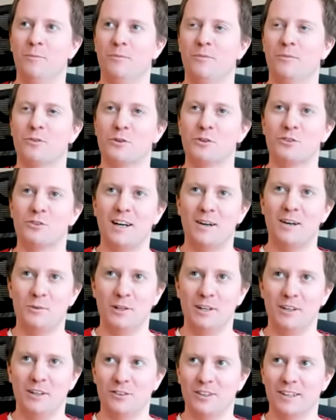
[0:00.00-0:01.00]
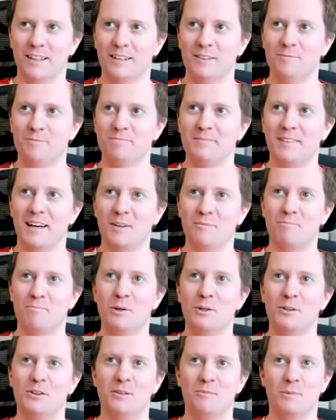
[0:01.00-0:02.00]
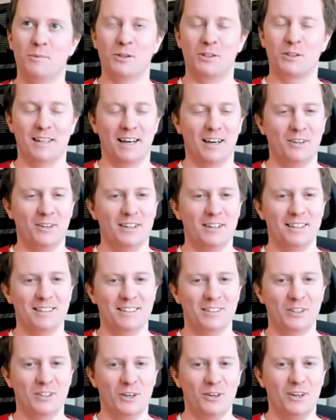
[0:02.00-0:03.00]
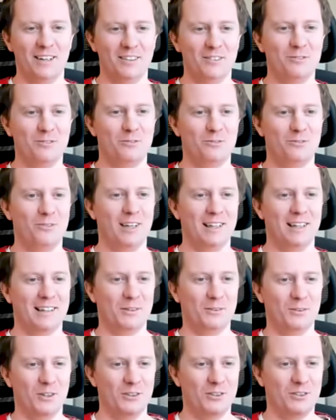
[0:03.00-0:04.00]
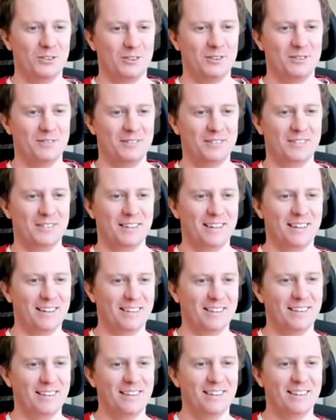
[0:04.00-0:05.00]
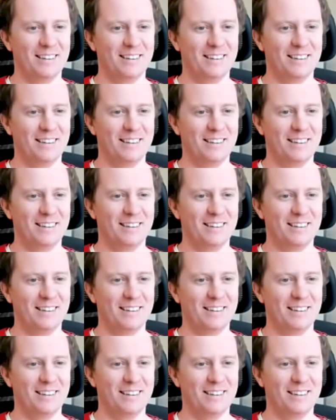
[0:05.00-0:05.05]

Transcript: for some reason i put the book down i you know i felt it was the,